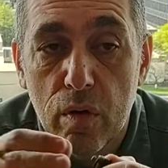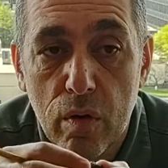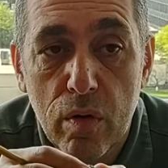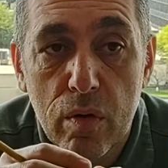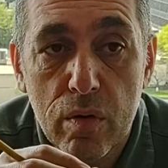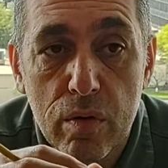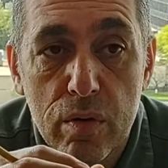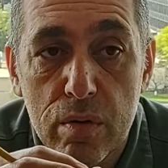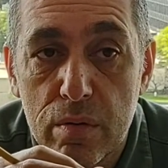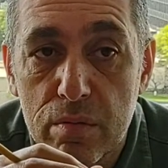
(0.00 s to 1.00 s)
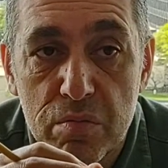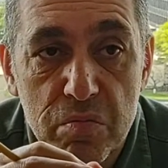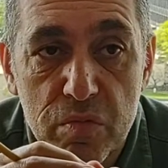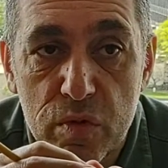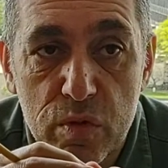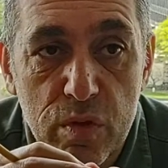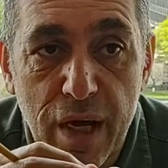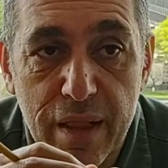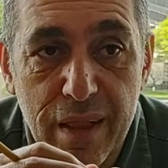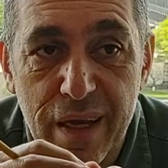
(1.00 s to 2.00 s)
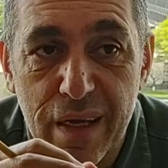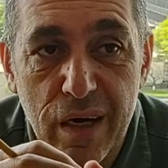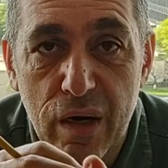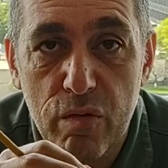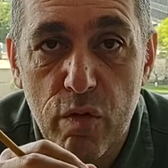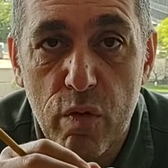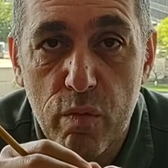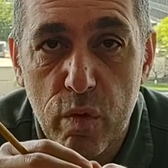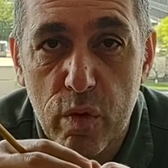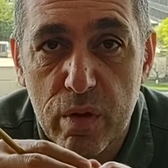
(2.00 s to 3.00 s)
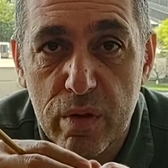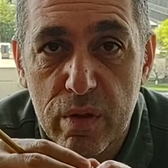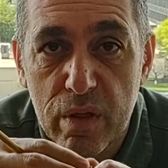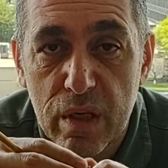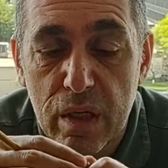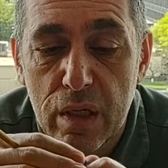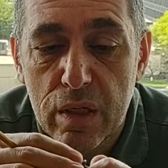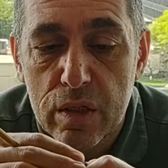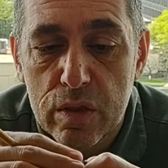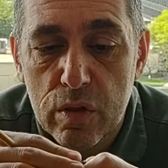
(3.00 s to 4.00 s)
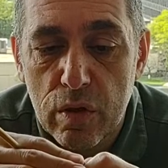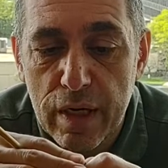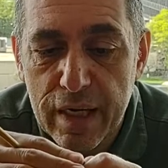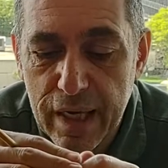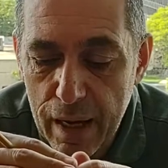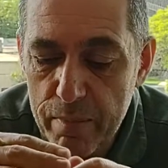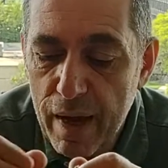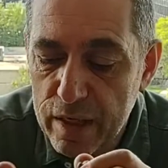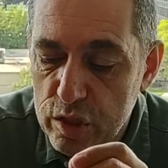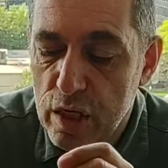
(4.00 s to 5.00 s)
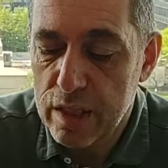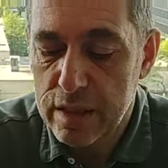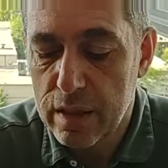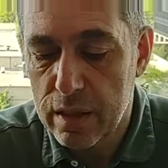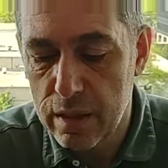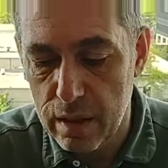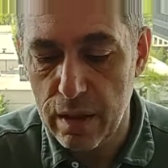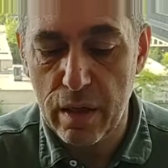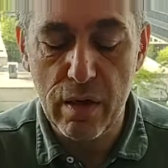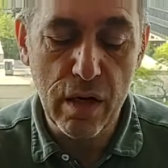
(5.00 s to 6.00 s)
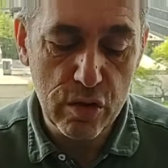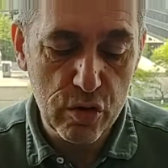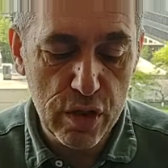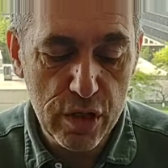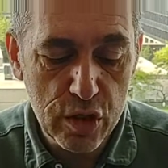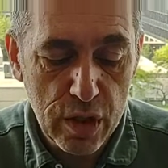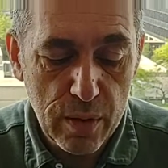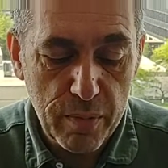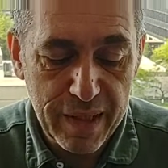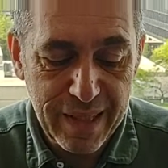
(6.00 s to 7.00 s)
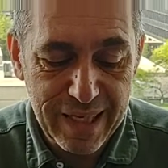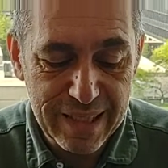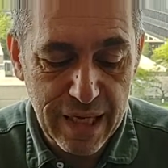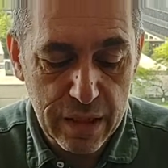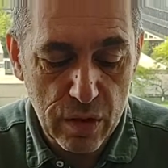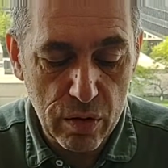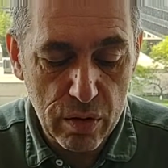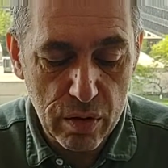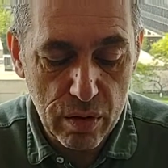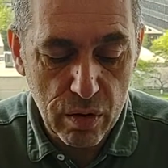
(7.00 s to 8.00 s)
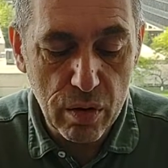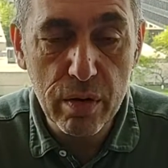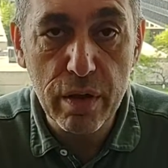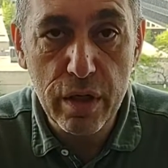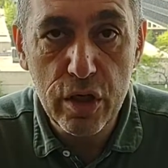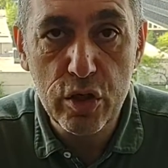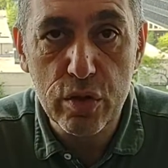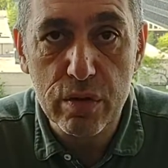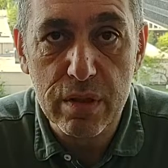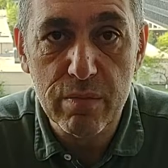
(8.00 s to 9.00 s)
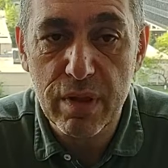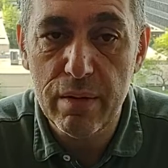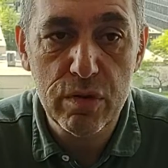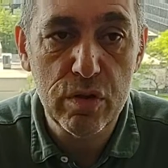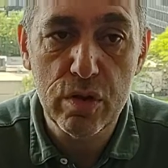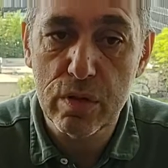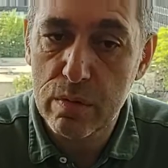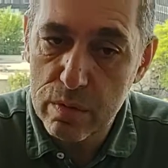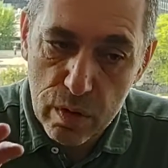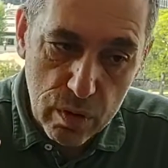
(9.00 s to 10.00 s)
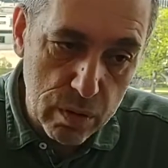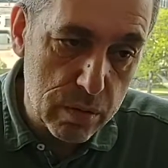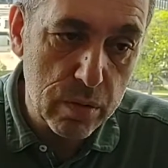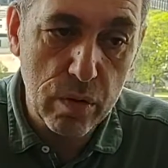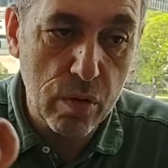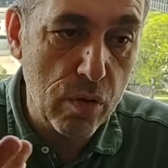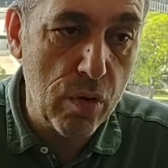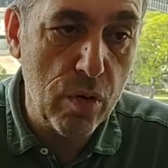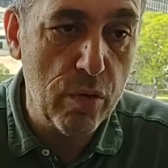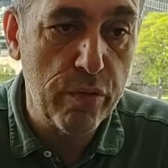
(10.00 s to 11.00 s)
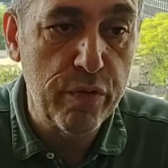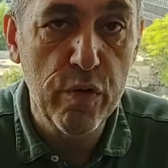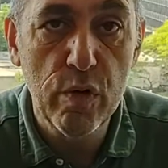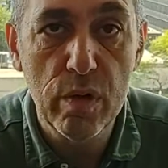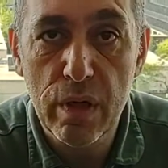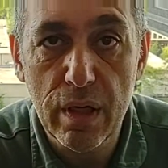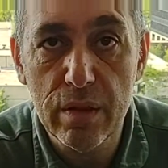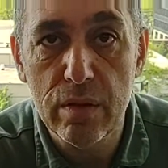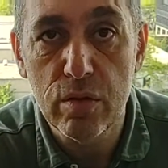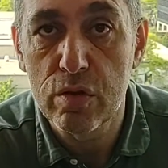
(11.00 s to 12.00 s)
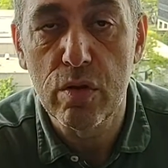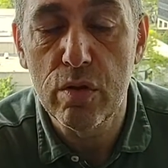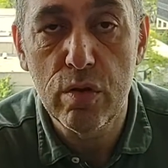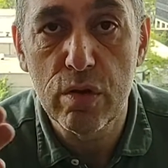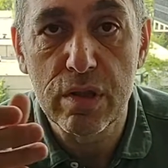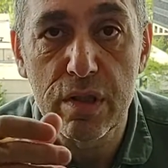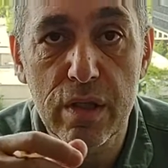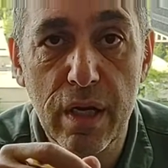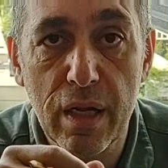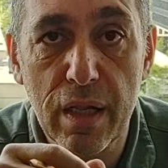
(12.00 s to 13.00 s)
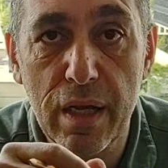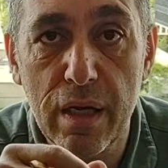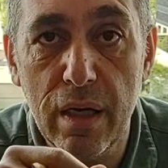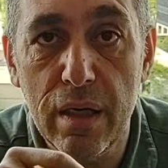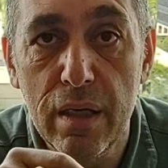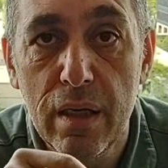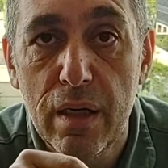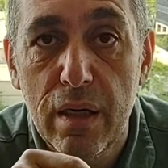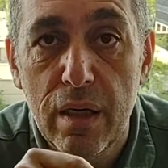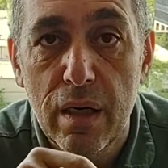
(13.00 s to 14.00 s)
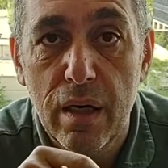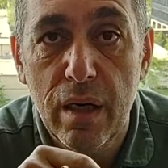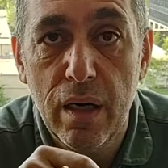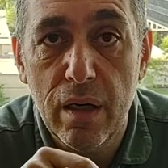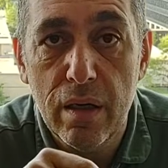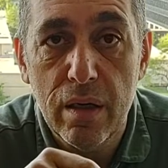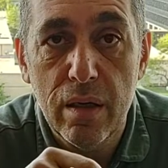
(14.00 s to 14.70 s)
or you get warm water. So it can be adjusted in the cartridge, but that's not the only issue. Sometimes you just go full, and you don't still get hot